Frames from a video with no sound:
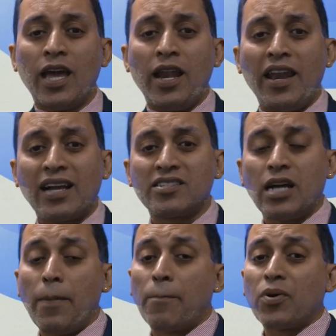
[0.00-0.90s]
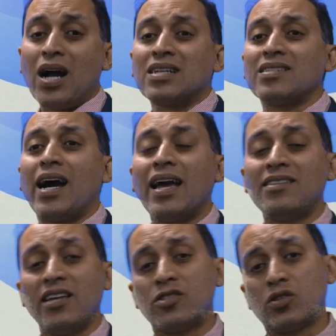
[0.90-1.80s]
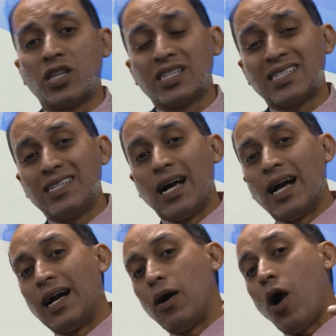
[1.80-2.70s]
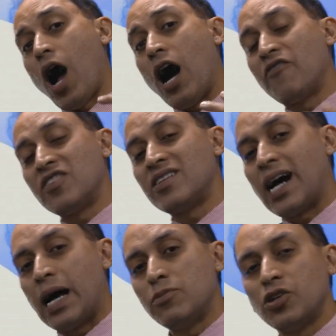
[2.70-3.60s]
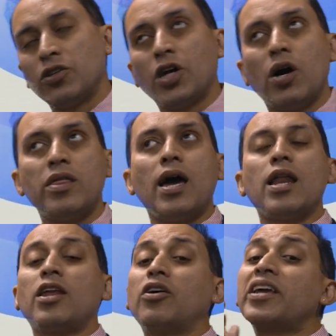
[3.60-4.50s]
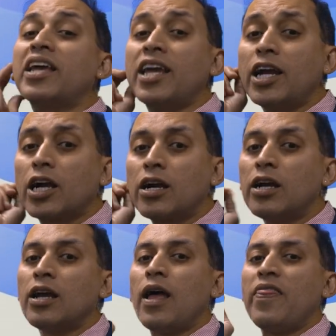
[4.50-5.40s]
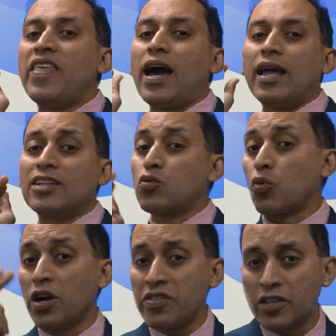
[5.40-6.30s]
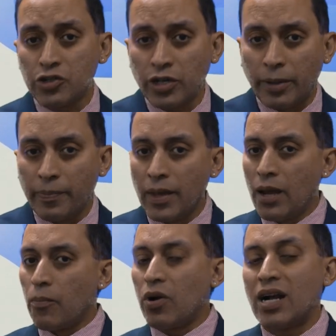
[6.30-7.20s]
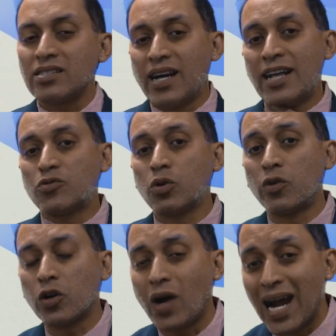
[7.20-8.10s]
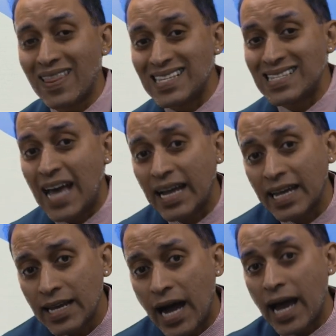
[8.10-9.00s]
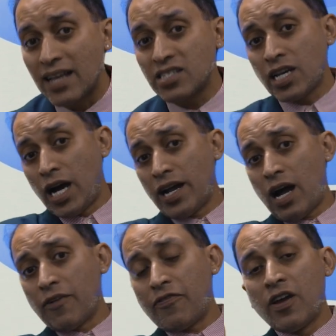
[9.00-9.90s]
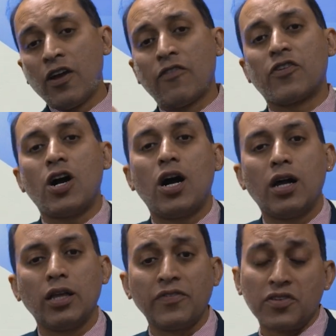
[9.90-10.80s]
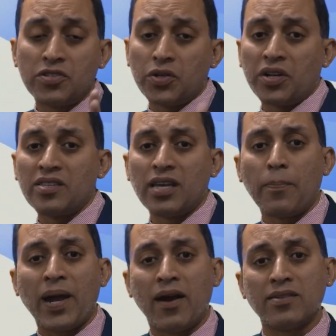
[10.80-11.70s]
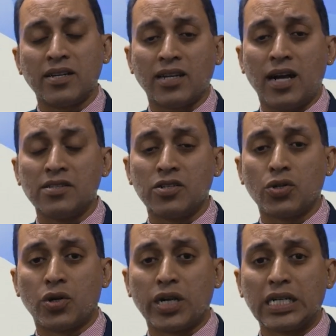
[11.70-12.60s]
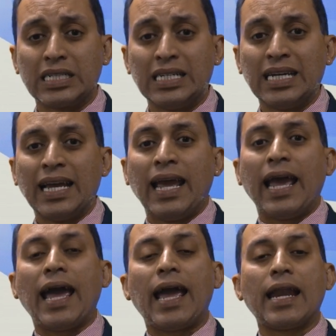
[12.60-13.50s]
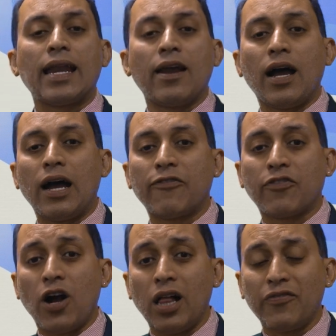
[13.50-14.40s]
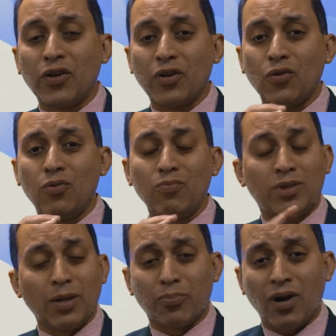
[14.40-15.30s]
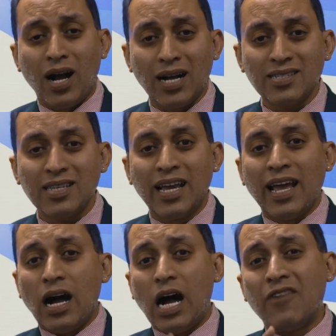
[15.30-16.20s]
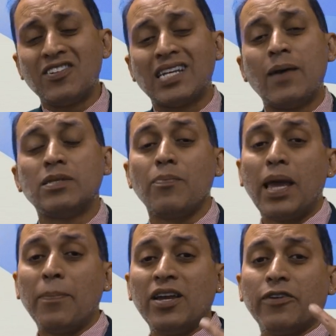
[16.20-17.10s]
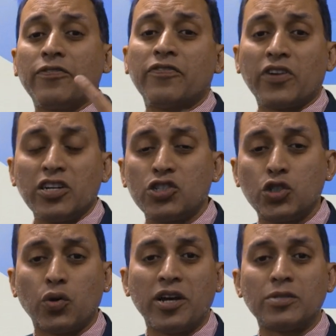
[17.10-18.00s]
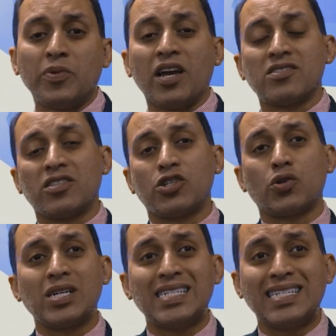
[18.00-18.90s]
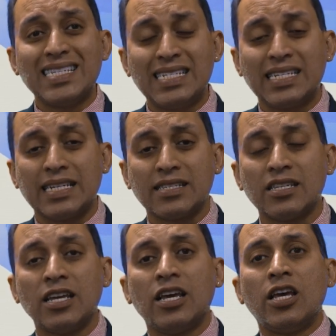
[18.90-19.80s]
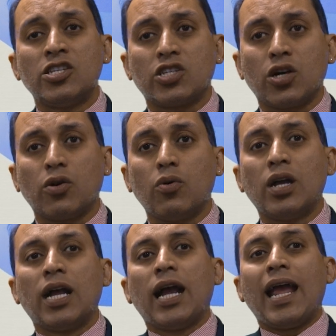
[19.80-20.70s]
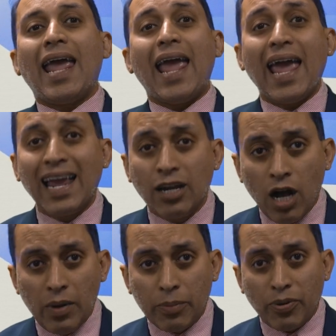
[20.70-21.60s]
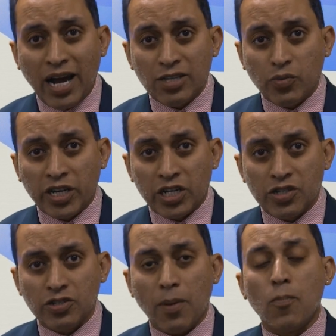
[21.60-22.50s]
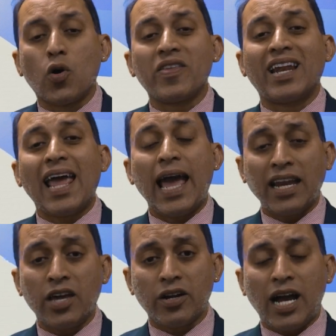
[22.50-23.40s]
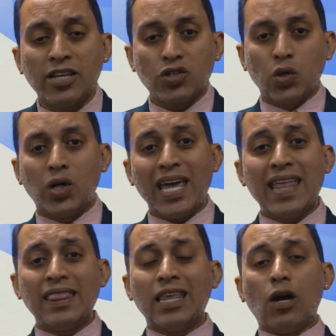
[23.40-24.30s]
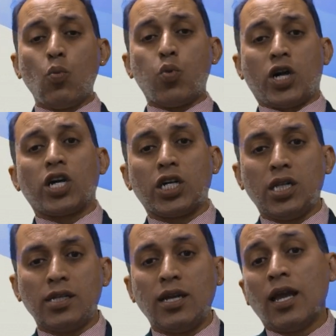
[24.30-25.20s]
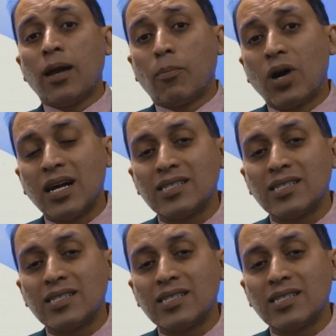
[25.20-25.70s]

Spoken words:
Next up, Bronx Science. It's oftentimes you'll hear that it's worth the trip. Bronx Science will require the second highest cutoff for all of you students and parents at Cons Tutorial. And for all of you in the Bronx, oftentimes it may be your first choice because of the short distance. So 8 Nobel Prize winners, more than any other high school in the world. Bronx